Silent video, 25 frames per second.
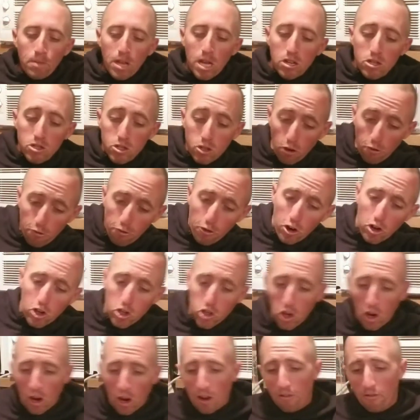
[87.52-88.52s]
So first
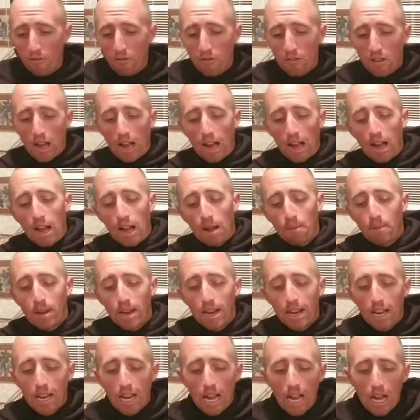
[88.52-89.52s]
off, I'm getting a
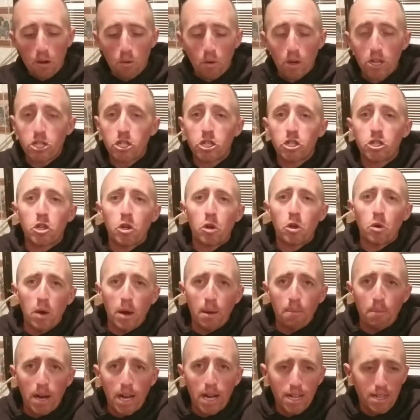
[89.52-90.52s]
lot of questions. Who am
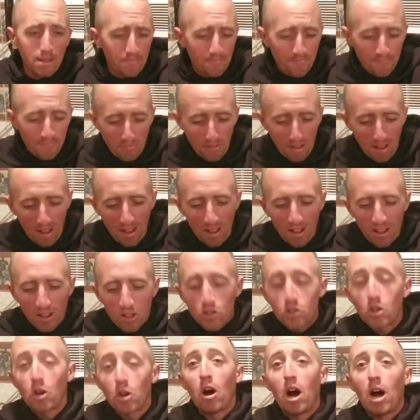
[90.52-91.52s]
I?
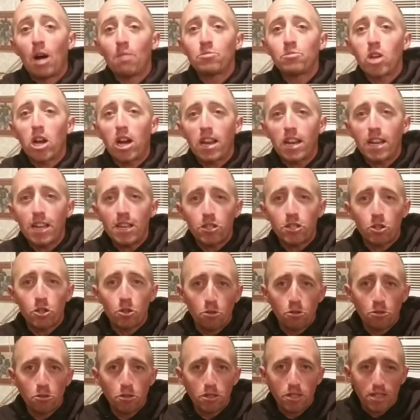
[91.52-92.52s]
So I'm Johnny
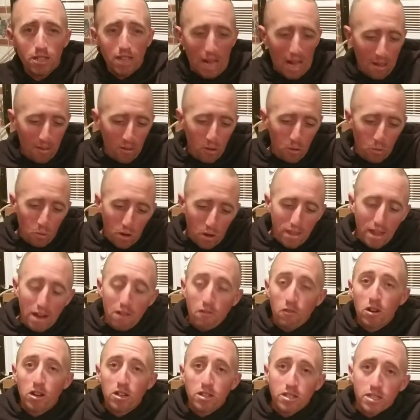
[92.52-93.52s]
Jewels. I'm the one that
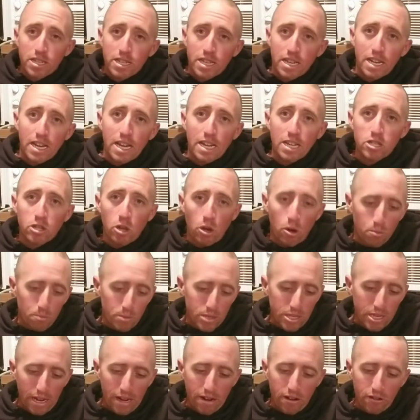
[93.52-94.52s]
runs today's
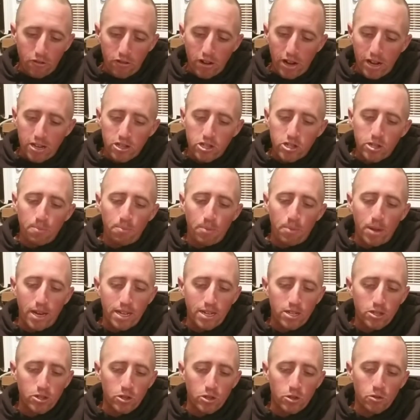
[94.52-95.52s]
Homesteader Ranch and Petting
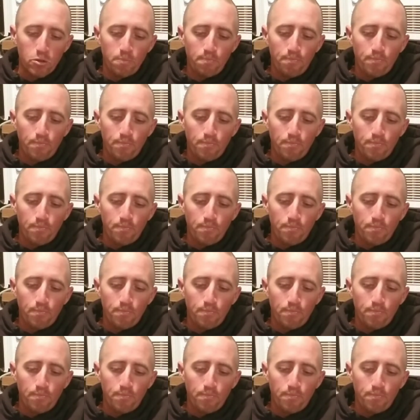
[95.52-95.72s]
Zoo.